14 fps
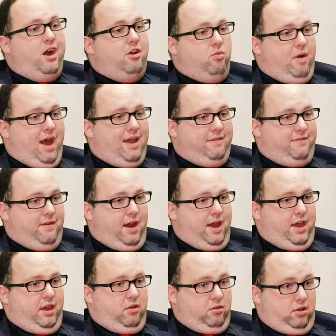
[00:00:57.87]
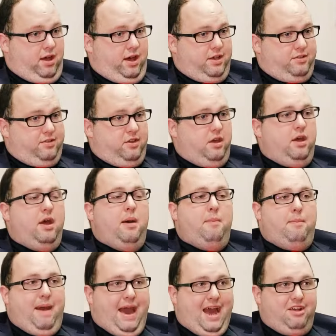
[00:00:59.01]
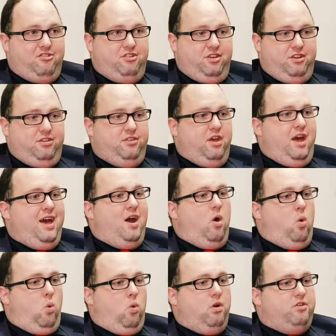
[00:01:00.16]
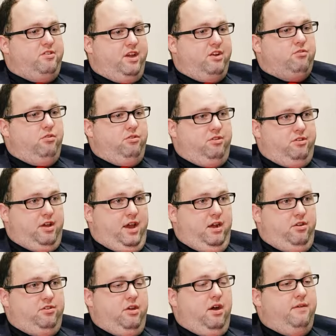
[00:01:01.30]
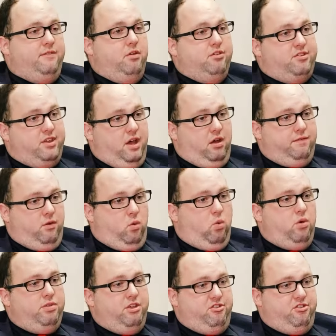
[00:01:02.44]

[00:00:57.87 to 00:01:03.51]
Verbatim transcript: gratifying your lust, passions, or sexual desires of yourself or the